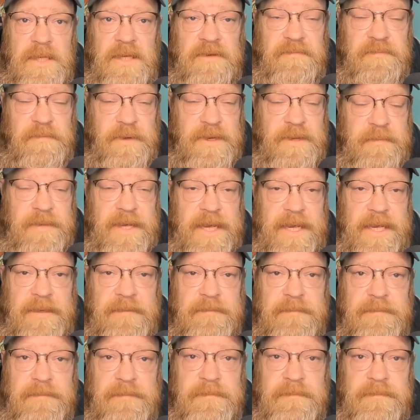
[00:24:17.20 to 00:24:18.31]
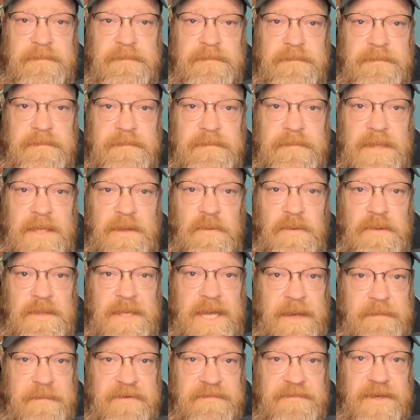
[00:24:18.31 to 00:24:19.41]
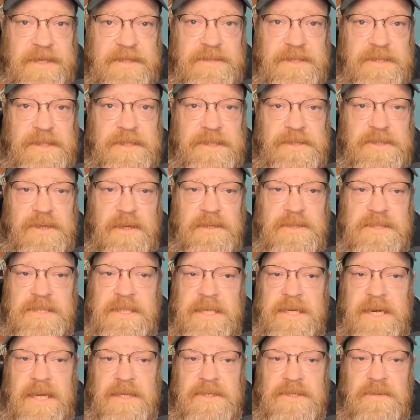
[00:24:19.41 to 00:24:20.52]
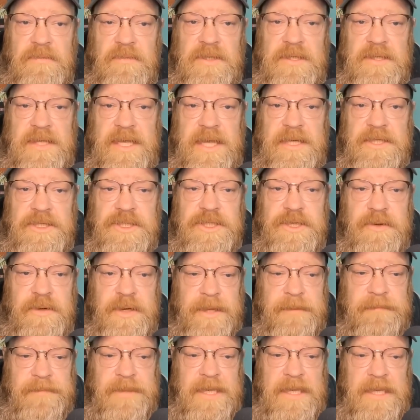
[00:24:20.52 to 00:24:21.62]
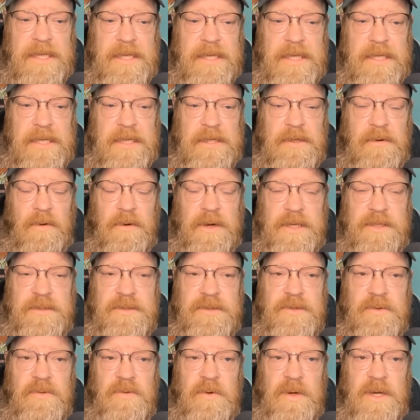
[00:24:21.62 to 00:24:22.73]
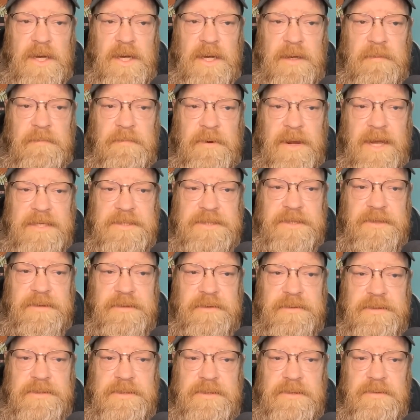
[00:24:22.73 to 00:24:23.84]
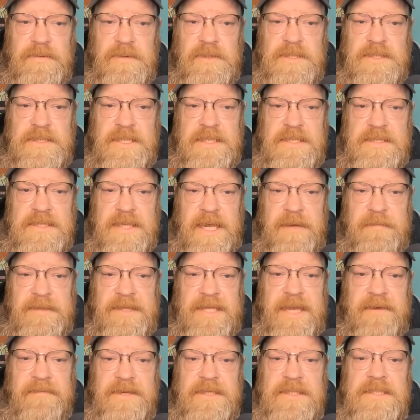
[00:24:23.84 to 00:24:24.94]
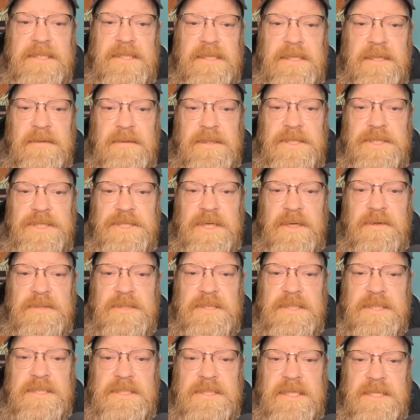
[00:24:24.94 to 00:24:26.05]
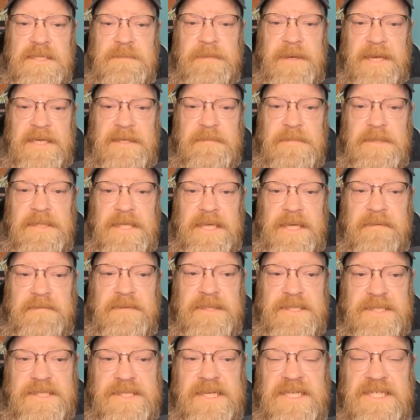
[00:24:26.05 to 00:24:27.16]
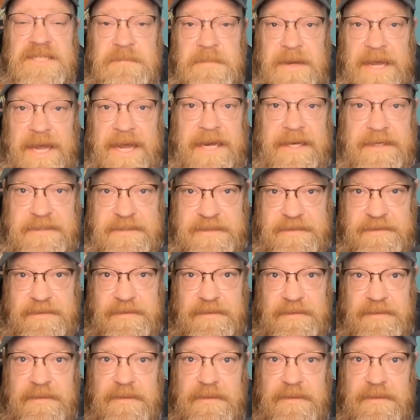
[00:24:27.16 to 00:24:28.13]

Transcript: a free man and will not be facing any charges in connection with that shooting. According to uh, prosecutors who released a statement, the evidence clearly shows that the suspect believed the suspect.